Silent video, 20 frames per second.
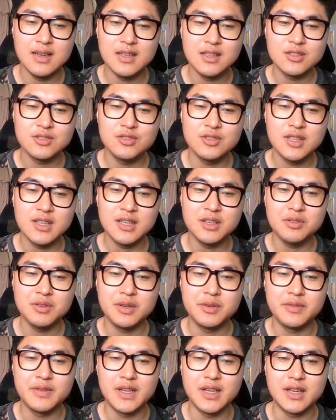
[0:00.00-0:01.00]
Today
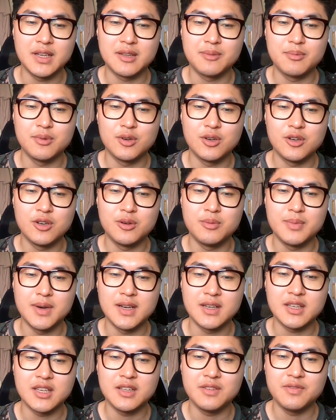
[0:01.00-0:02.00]
we will explore
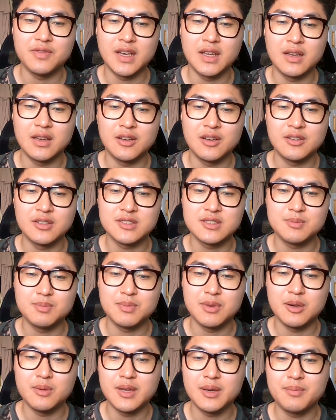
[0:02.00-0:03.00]
market failures,
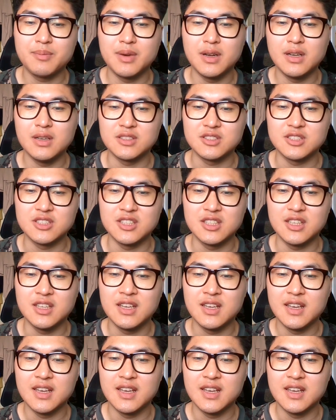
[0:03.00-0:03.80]
public policy,